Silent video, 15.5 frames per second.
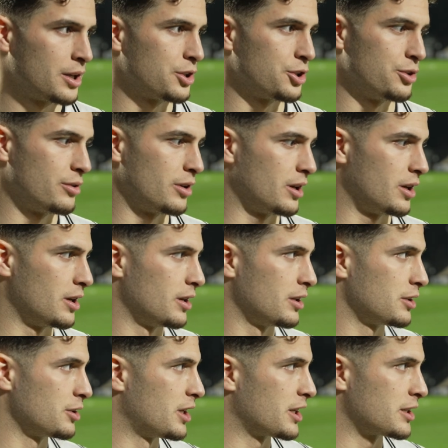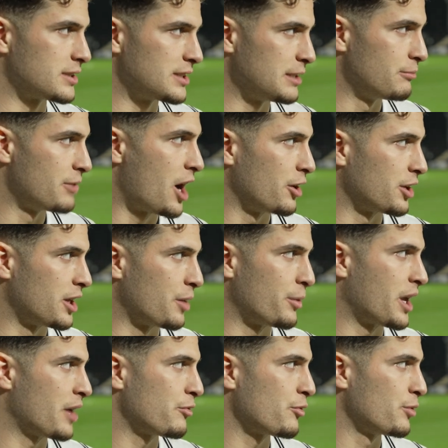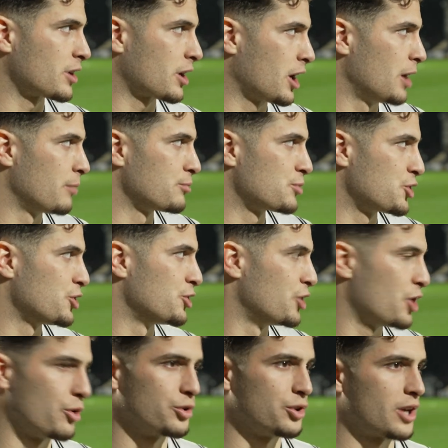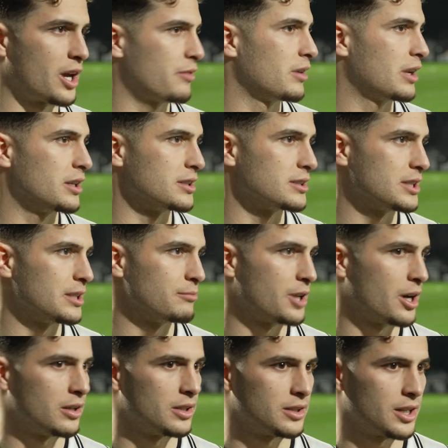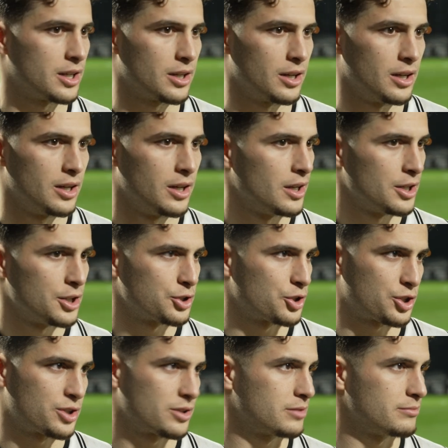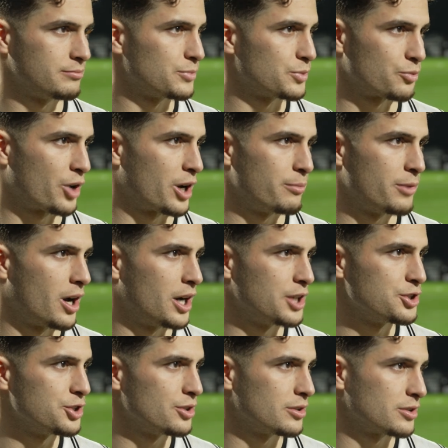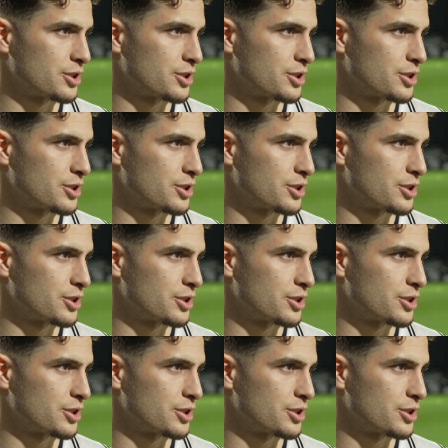You let your team down. And then when everyone comes, you know you haven't let your team down and they are just right behind you.